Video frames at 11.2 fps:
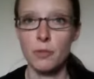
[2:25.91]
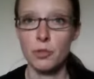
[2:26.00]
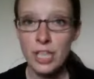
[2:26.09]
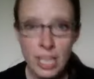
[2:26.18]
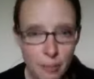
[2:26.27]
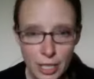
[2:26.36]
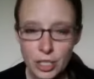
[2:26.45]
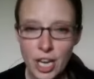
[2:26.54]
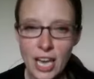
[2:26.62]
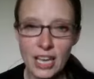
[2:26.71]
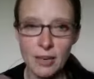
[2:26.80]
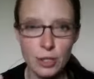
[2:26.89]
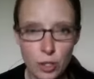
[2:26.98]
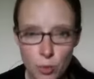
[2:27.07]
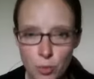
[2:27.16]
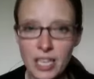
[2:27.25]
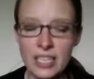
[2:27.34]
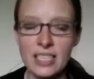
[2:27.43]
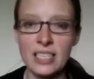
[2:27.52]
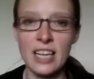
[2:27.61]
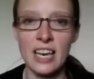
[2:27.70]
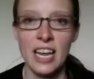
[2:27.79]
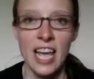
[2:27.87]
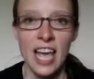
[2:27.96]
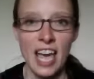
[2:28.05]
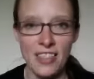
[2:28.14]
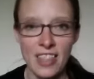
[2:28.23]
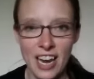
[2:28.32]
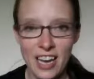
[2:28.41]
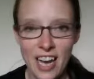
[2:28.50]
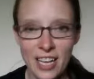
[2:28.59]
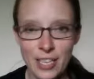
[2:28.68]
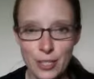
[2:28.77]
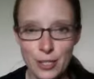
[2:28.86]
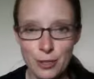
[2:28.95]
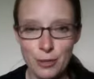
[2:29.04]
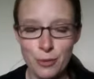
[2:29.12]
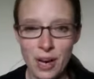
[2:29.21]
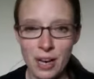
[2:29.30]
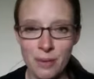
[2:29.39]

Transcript: drinking my shake, and it was super consistent. And then I got to